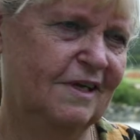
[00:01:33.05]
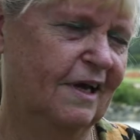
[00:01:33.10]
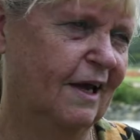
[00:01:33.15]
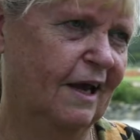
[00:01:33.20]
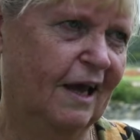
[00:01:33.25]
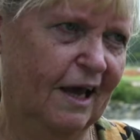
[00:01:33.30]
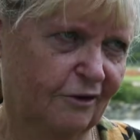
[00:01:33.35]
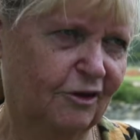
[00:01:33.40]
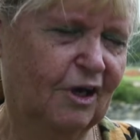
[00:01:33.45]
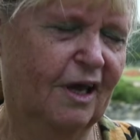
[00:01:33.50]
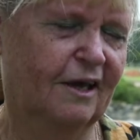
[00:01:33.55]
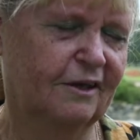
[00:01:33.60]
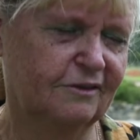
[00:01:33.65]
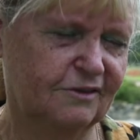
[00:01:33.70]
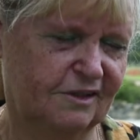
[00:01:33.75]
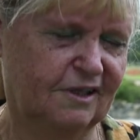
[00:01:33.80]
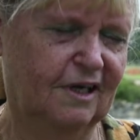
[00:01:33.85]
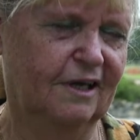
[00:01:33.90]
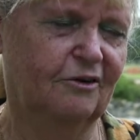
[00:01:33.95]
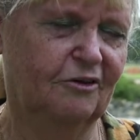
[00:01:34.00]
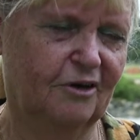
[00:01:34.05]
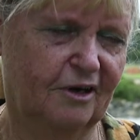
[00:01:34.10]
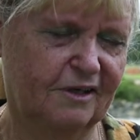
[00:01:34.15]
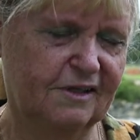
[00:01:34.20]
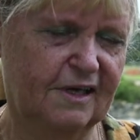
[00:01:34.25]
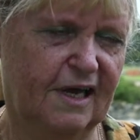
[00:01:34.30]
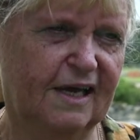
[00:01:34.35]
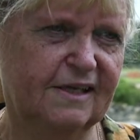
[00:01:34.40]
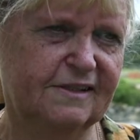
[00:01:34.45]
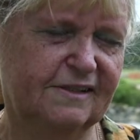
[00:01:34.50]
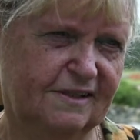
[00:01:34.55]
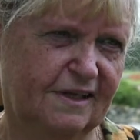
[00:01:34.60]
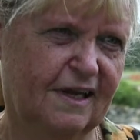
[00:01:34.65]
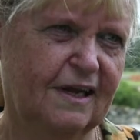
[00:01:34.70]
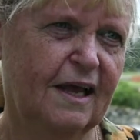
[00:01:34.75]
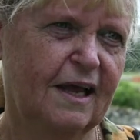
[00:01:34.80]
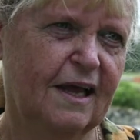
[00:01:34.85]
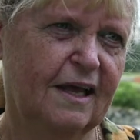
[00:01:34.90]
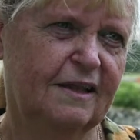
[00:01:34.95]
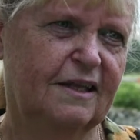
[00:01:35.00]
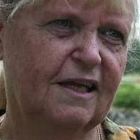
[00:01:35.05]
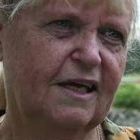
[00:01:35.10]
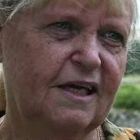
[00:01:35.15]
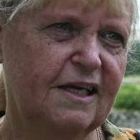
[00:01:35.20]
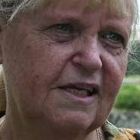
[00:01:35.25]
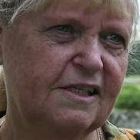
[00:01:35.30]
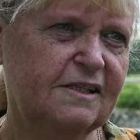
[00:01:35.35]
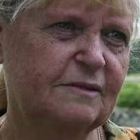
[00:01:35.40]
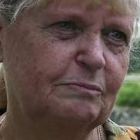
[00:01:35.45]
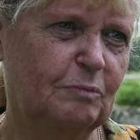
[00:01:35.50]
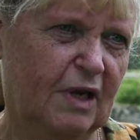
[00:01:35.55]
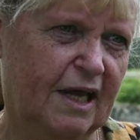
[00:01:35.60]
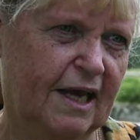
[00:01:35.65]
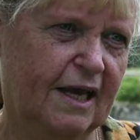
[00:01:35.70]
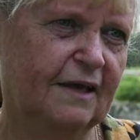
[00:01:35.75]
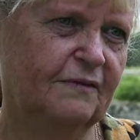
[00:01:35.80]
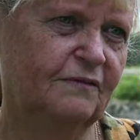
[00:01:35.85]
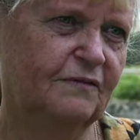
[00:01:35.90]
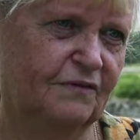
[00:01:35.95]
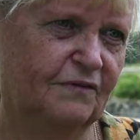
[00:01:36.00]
Our, our council area has the least playing